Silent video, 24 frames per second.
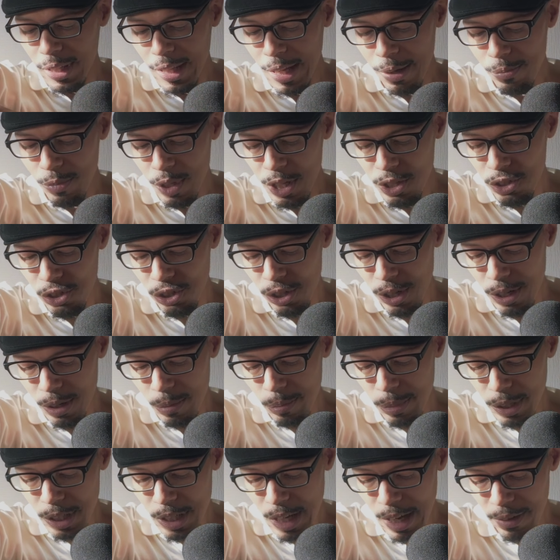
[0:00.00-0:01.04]
them this year,
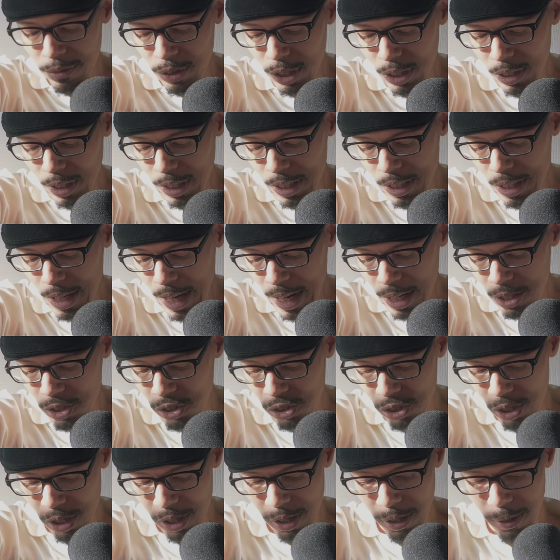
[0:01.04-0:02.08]
but definitely
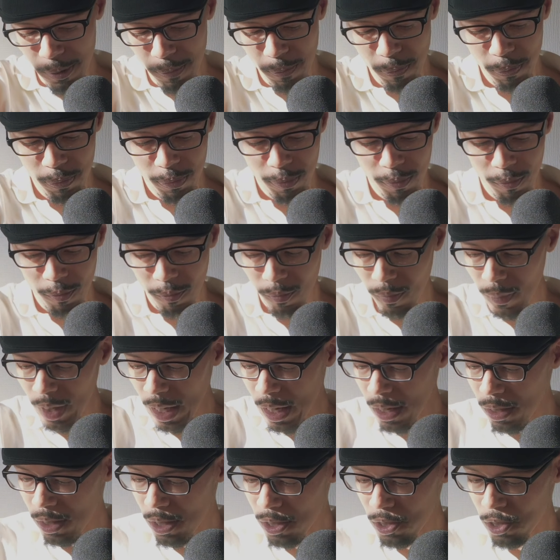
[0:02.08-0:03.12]
next year.
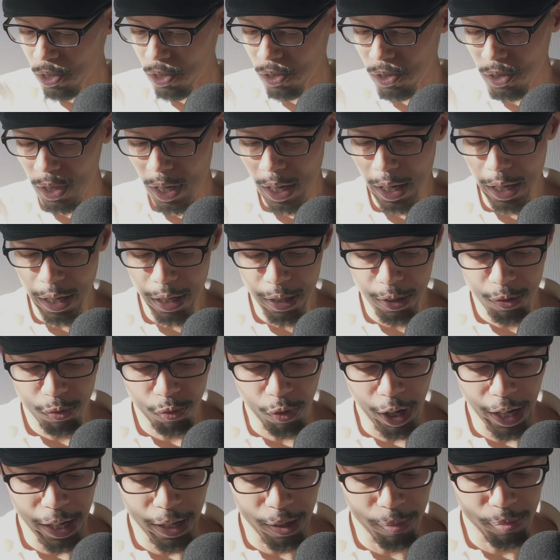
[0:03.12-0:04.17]
This is
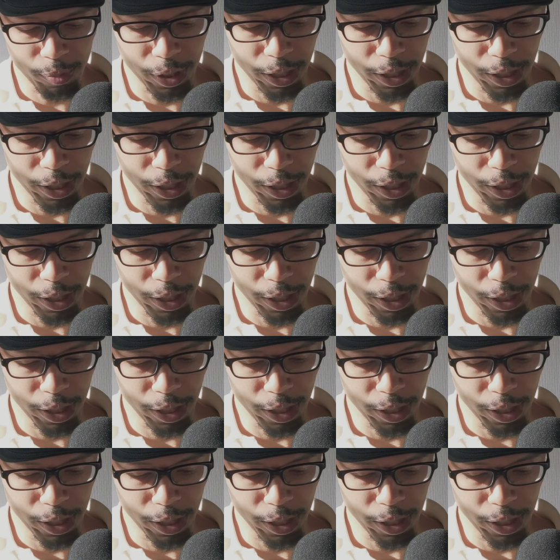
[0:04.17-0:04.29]
right up